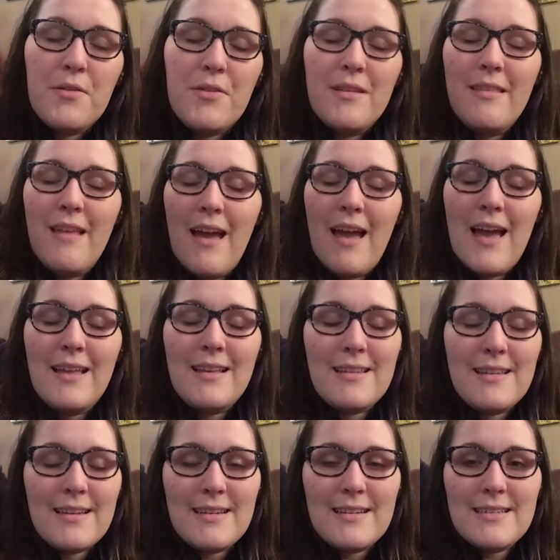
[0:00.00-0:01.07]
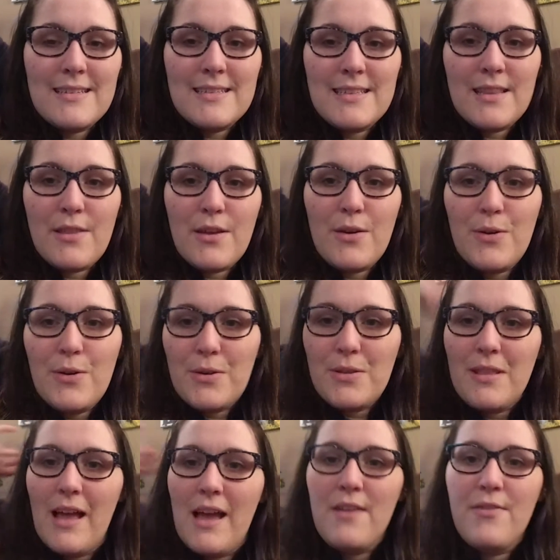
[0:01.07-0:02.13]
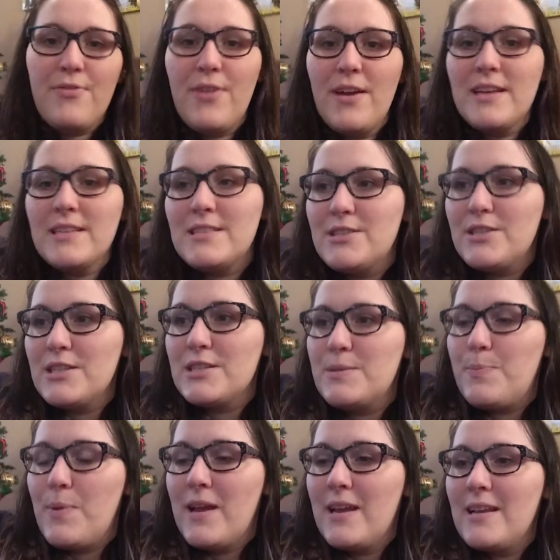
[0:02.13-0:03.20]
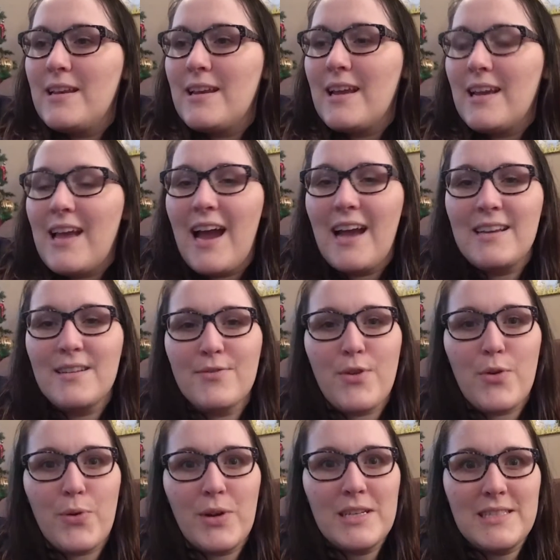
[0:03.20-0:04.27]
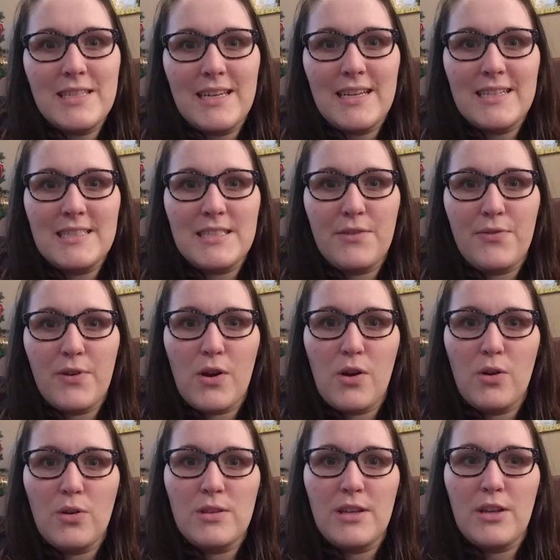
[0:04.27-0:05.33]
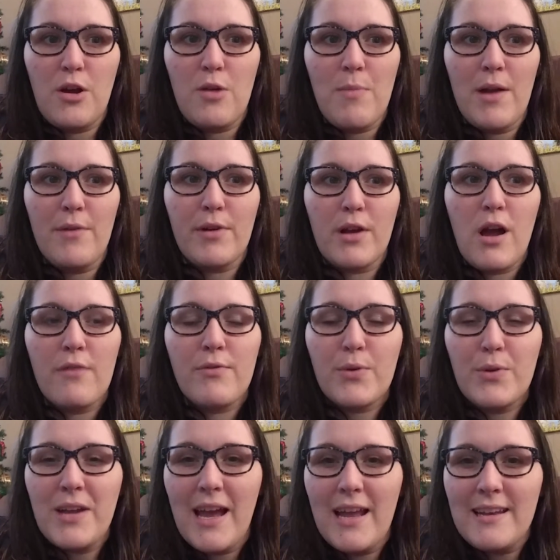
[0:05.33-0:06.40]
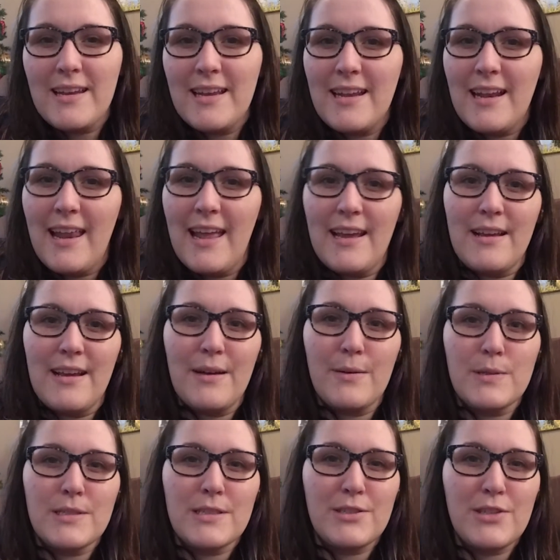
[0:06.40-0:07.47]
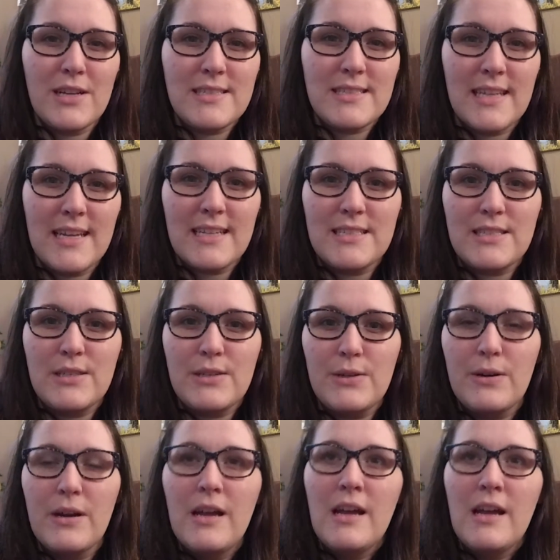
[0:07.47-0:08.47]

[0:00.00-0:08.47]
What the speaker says: than that, though, life has just been kind of crazy and difficult. You know, my recovery ended and I was adjusting to